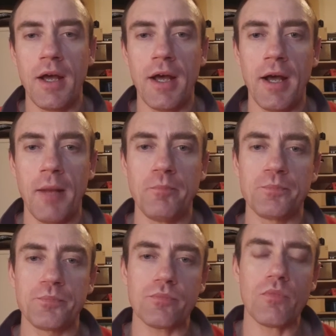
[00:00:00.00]

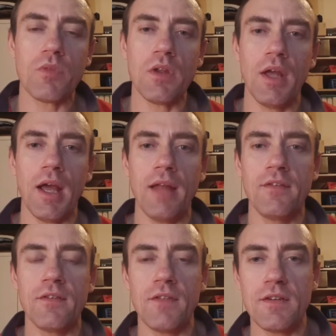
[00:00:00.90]

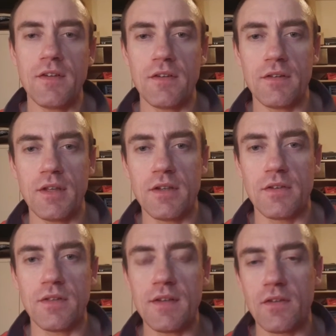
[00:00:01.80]
And this
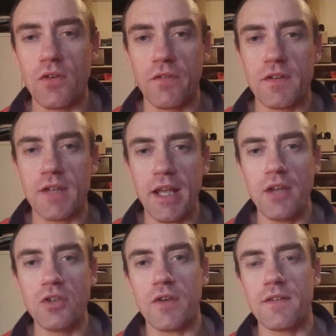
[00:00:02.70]
is obviously
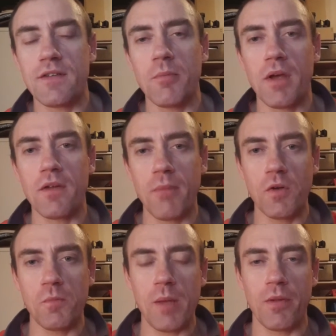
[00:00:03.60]
interesting, because
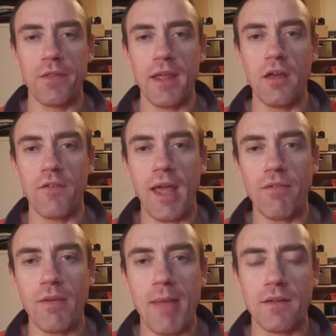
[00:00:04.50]
most people think of
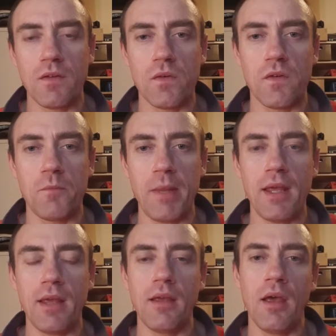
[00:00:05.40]
heavy metals as
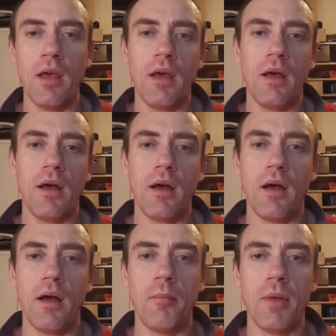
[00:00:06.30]
being
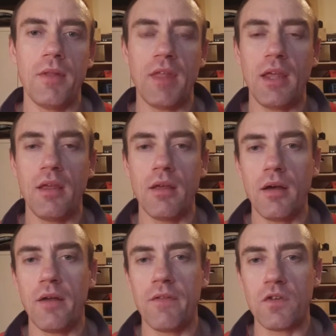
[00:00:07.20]

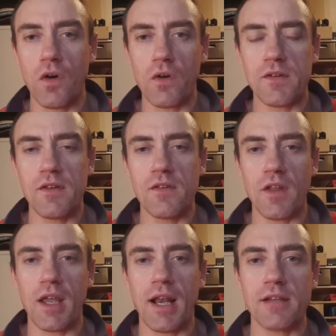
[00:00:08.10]
the toxins
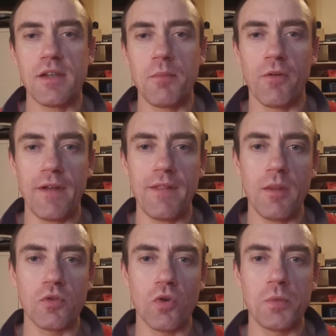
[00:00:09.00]
that can actually prevent
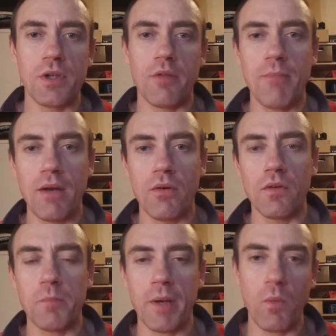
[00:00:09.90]
the absorption of
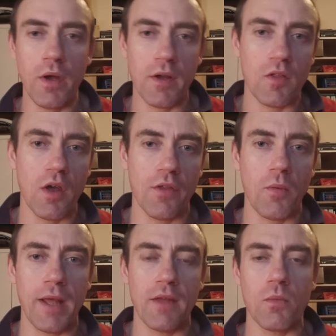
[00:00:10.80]
minerals. But it works the other
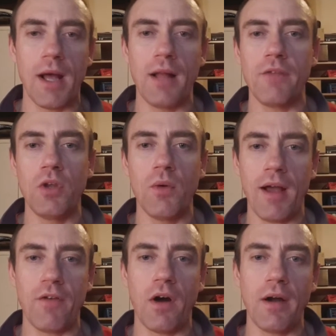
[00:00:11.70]
way as well. If you
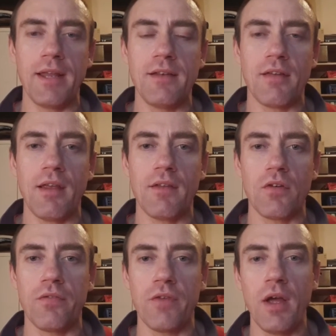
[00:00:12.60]
have high intakes
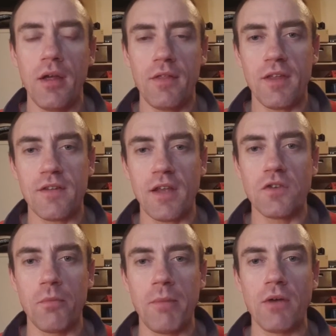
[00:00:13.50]
of the
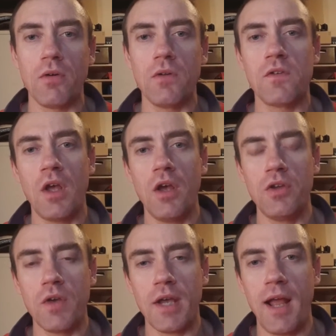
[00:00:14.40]
essential minerals,
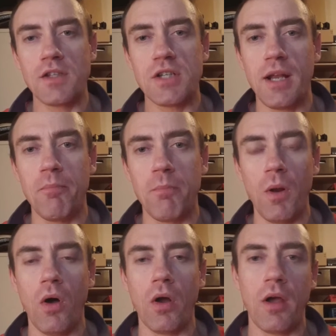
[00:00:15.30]
you can actually
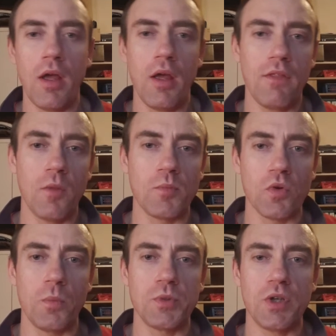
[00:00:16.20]
block the
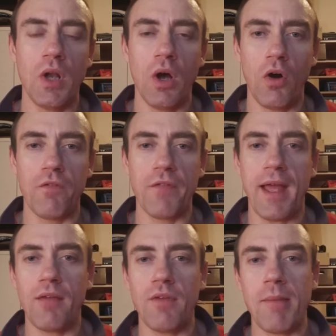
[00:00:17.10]
absorption of the
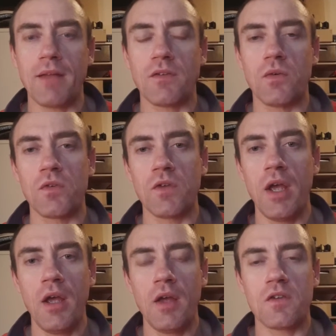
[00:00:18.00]
heavy metals.
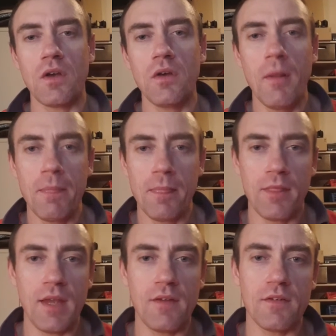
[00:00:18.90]
So
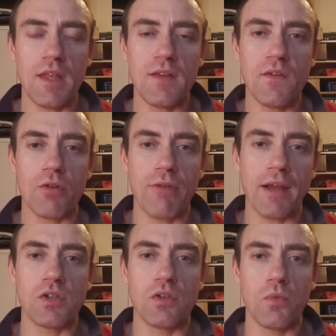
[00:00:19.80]
these
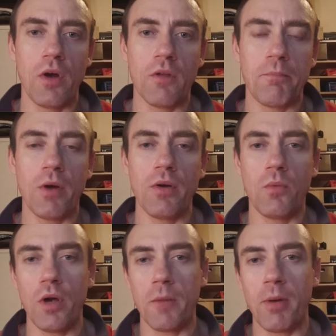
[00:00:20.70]
interactions work
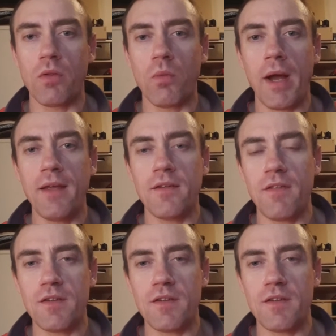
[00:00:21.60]
both ways.